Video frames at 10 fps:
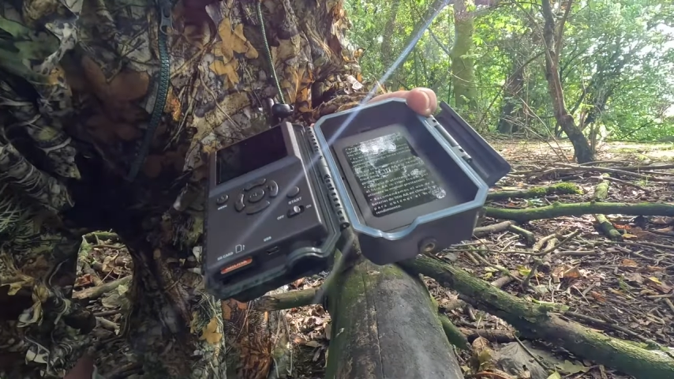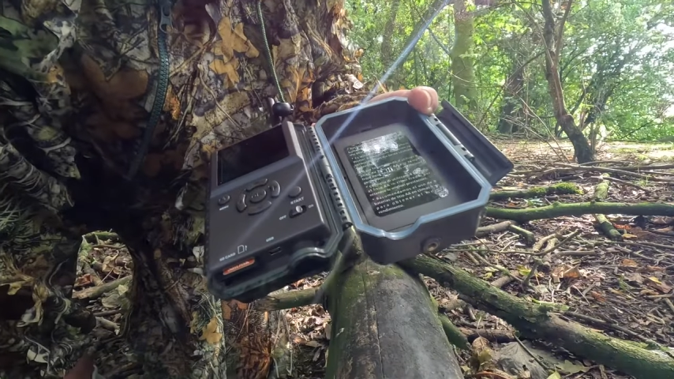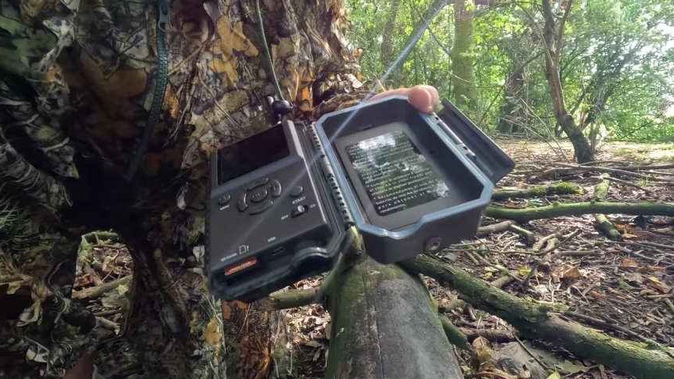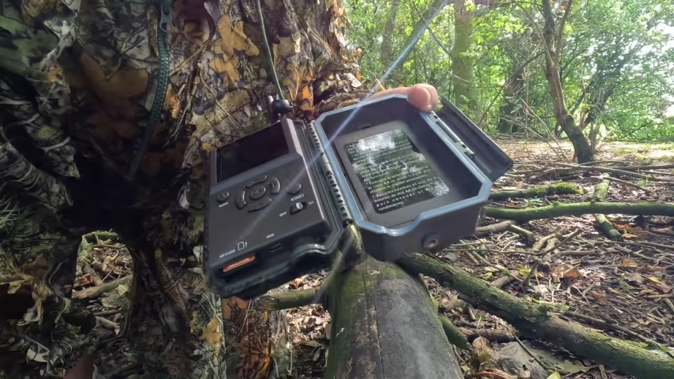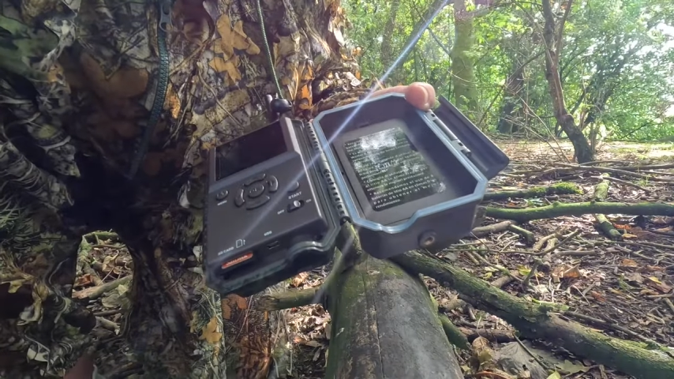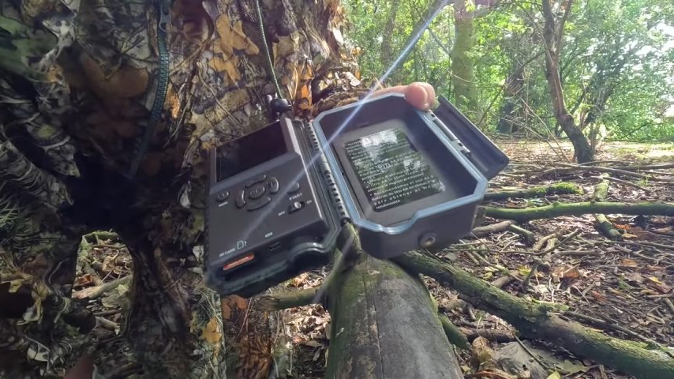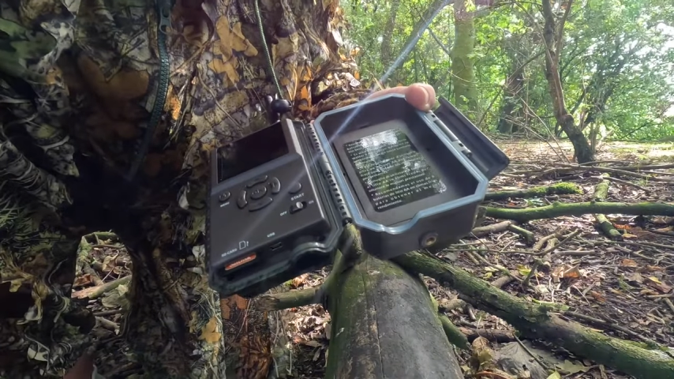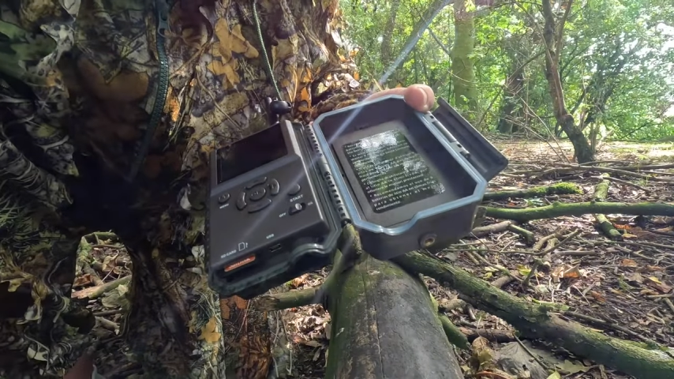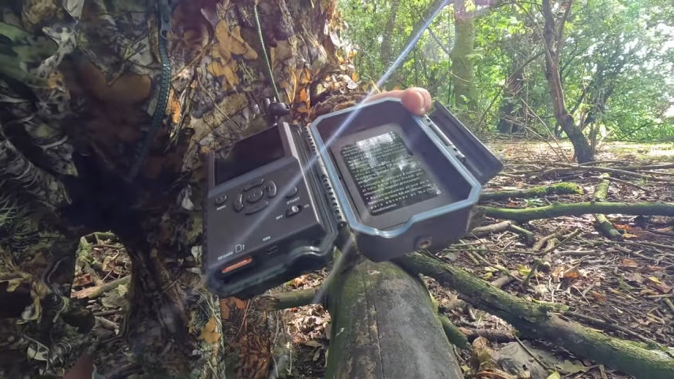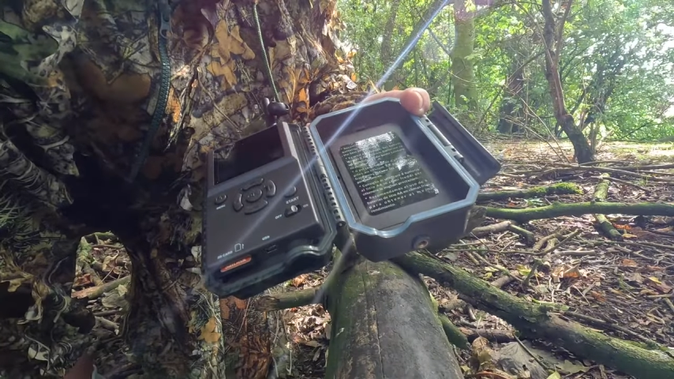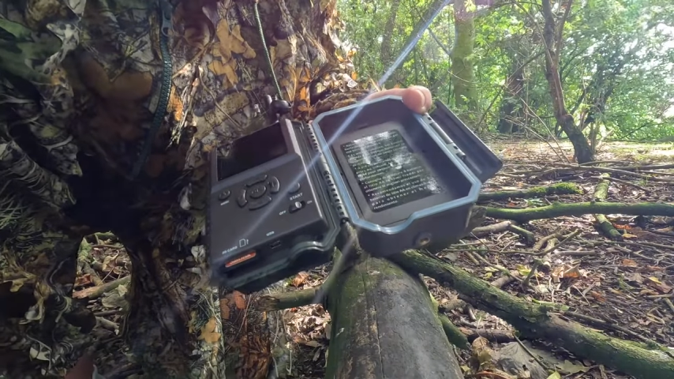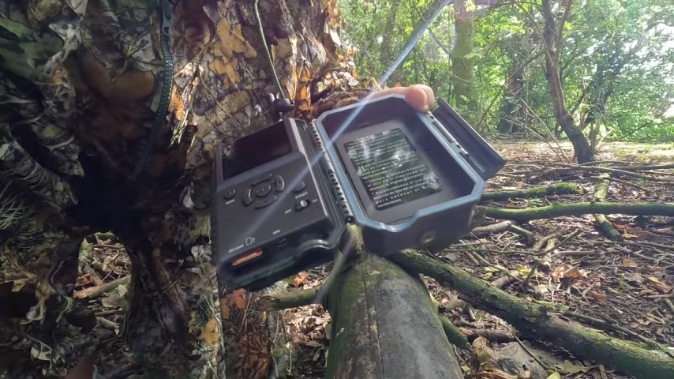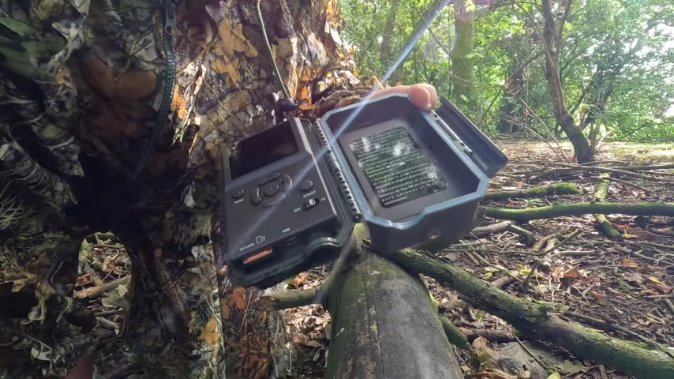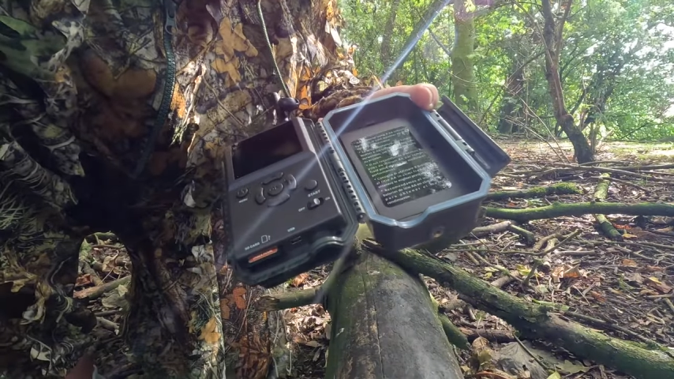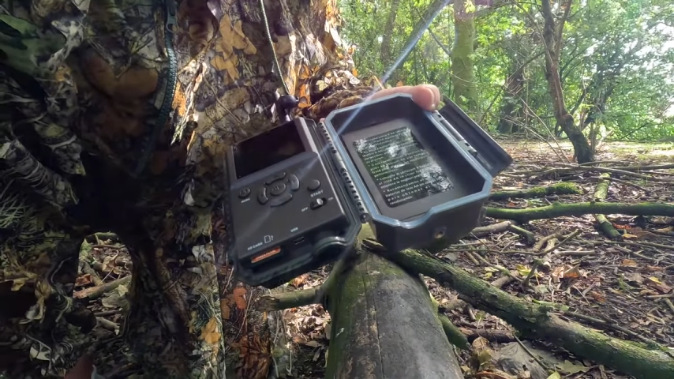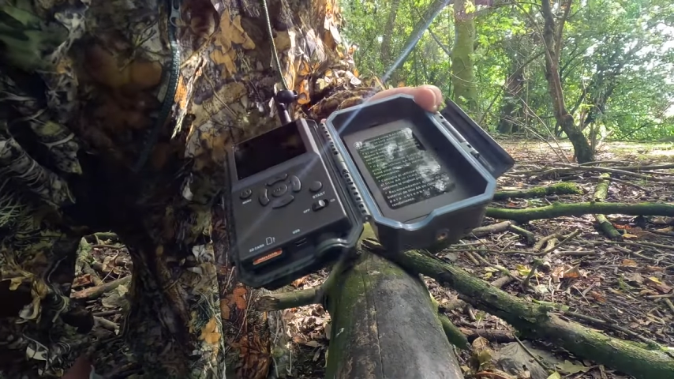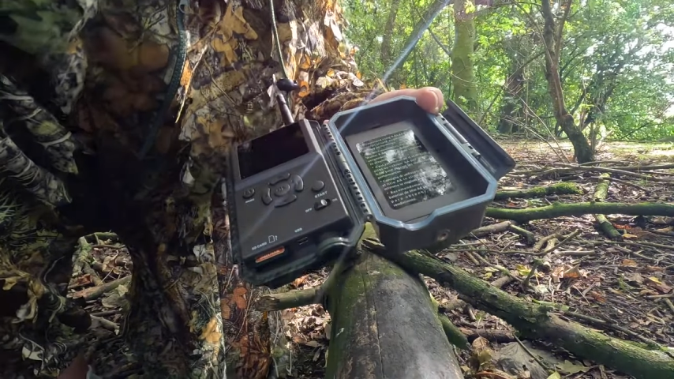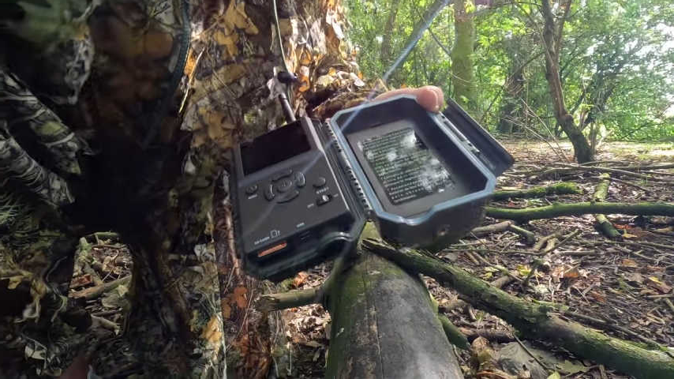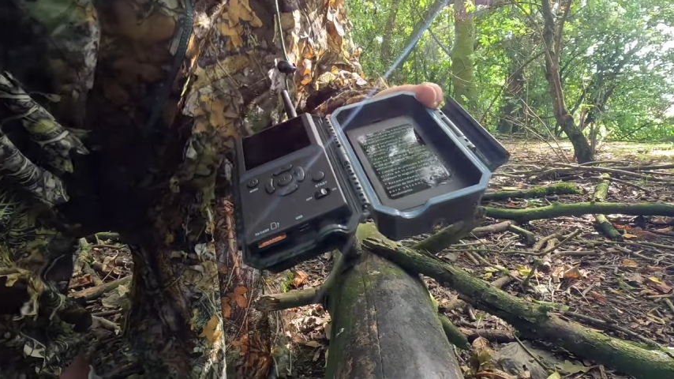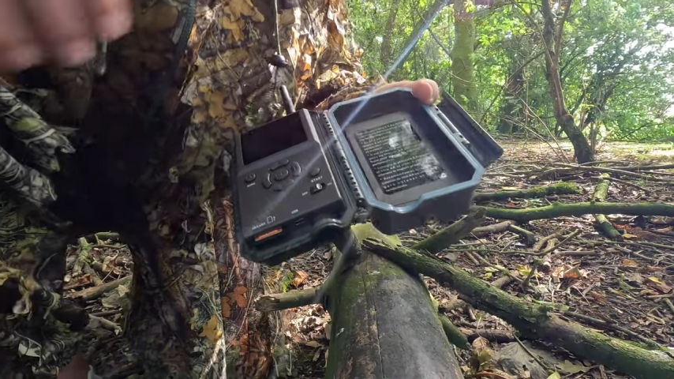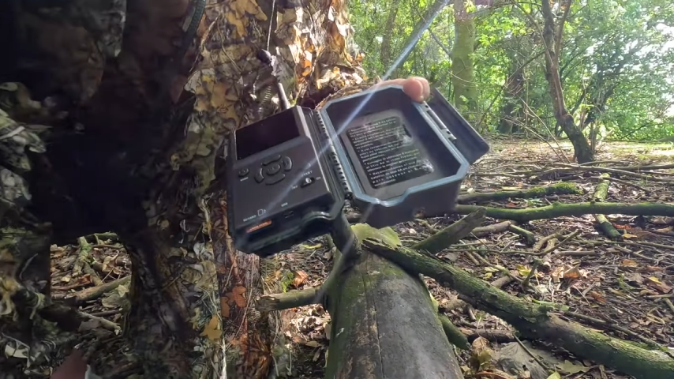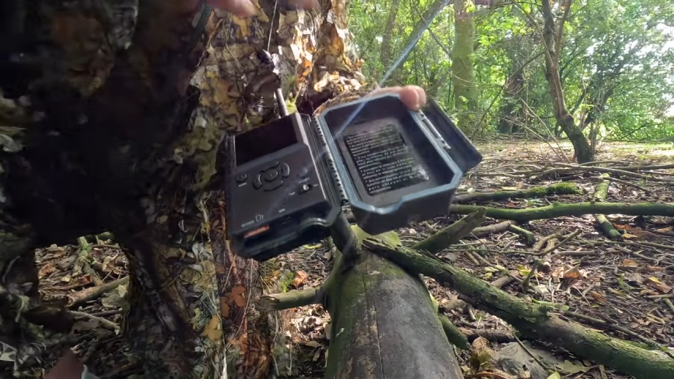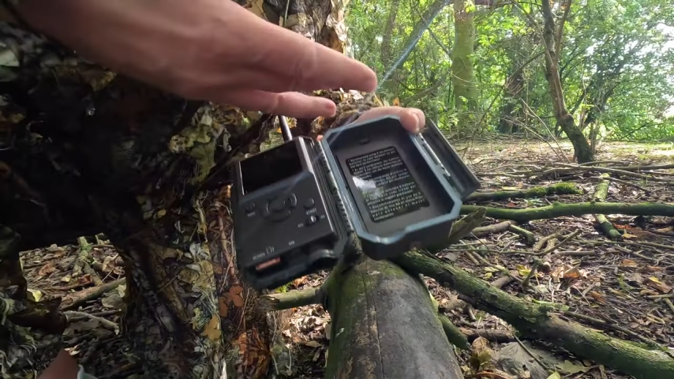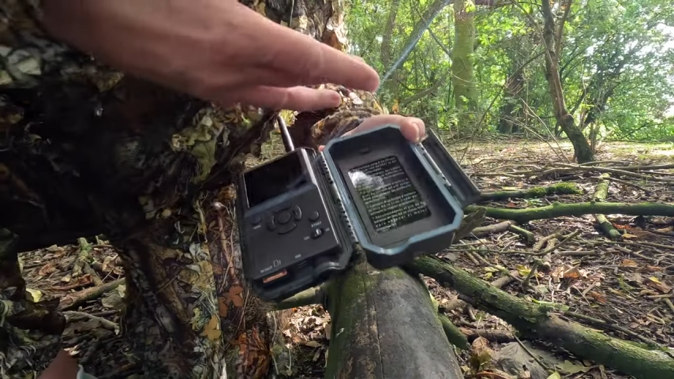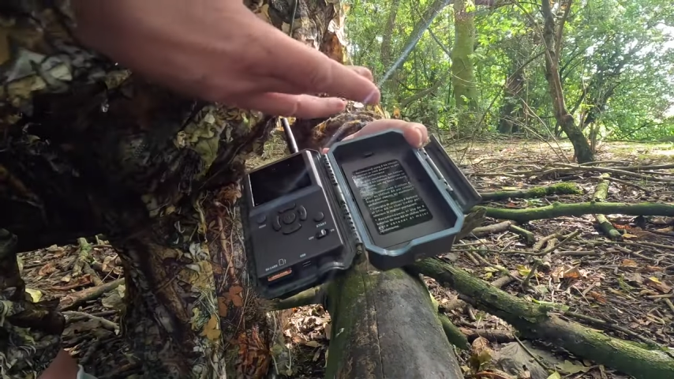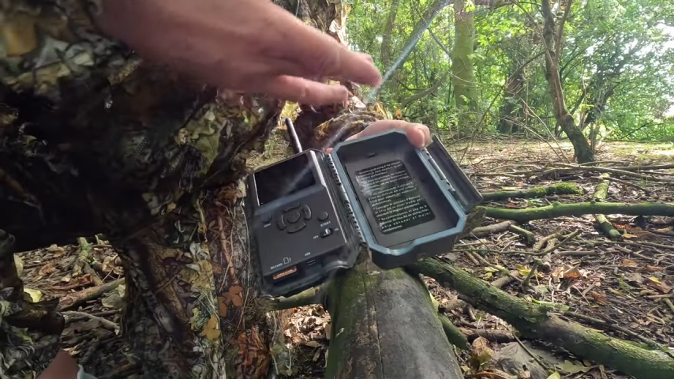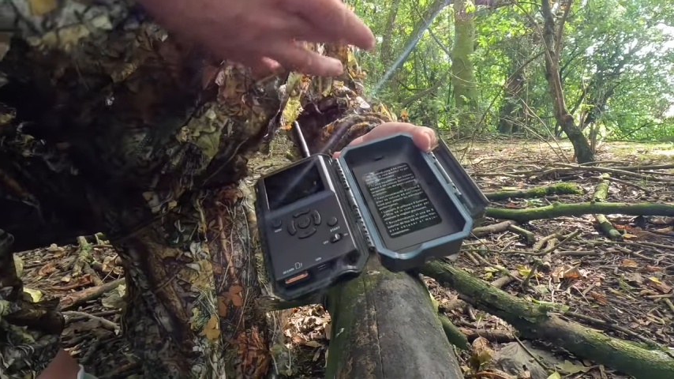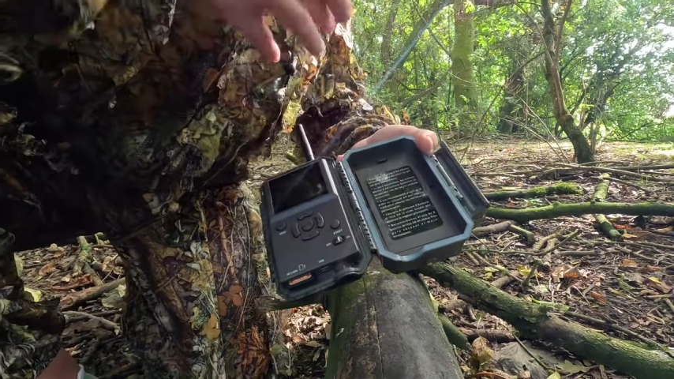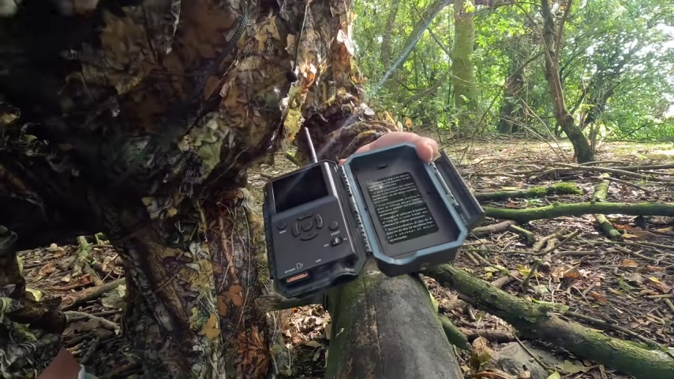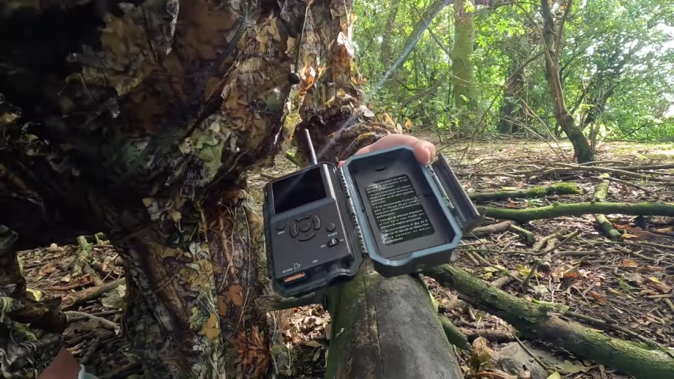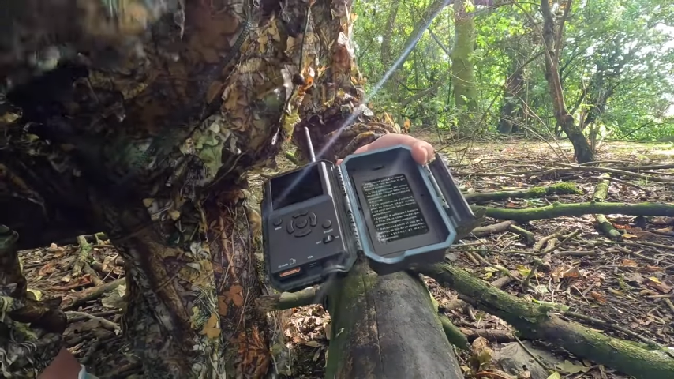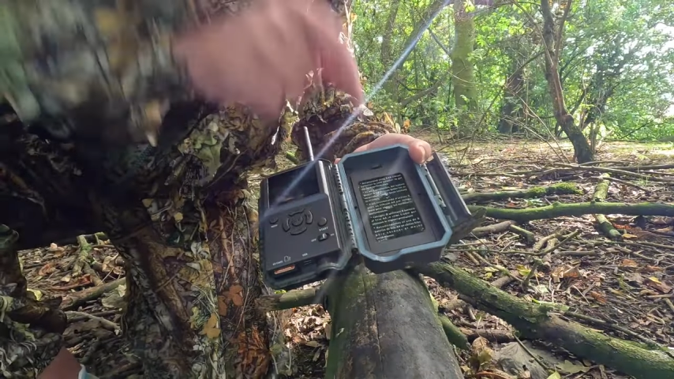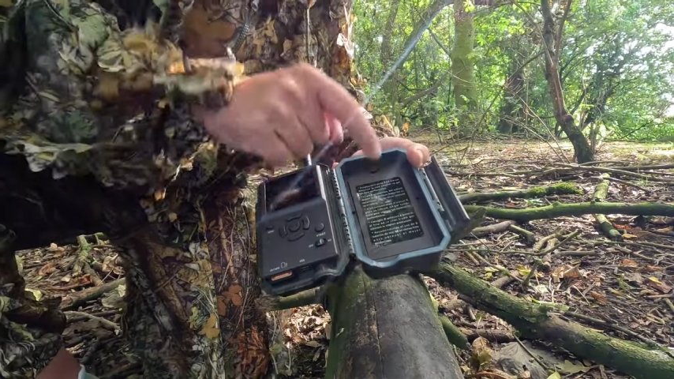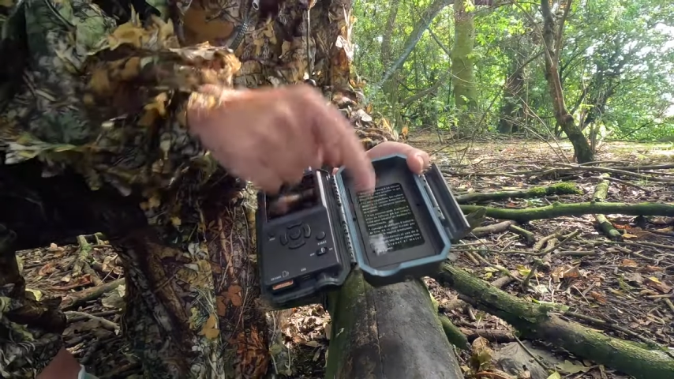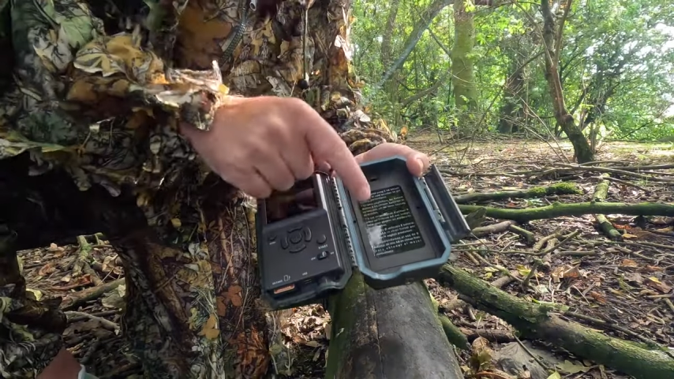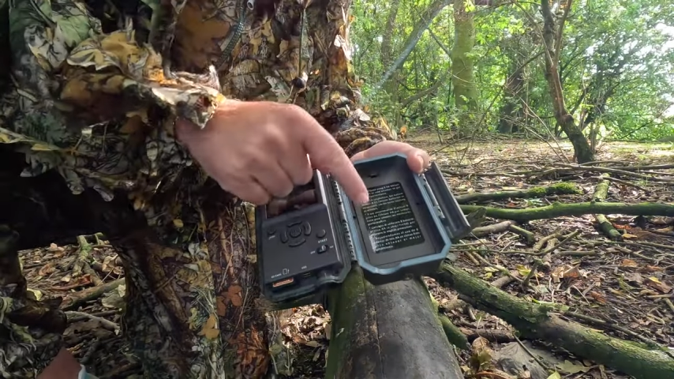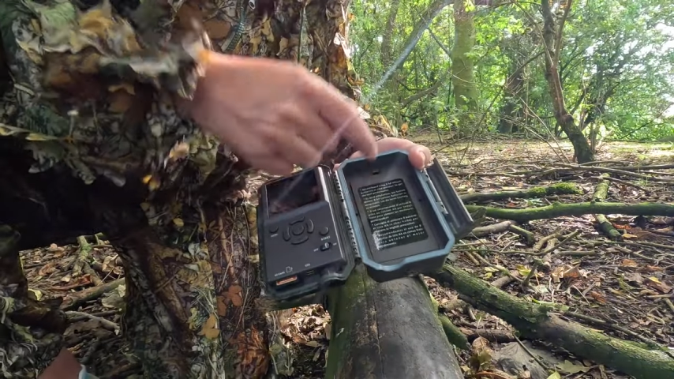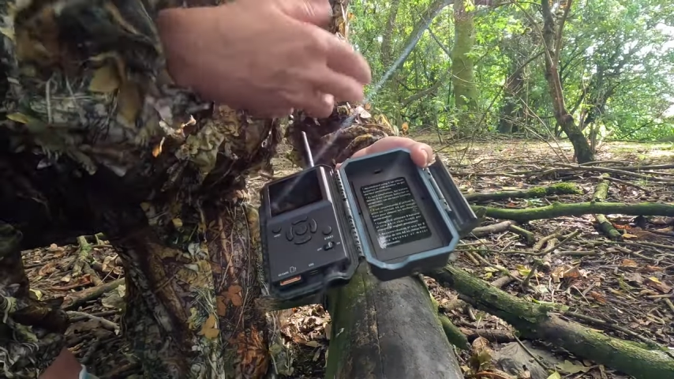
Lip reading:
[unreadable: no face in view]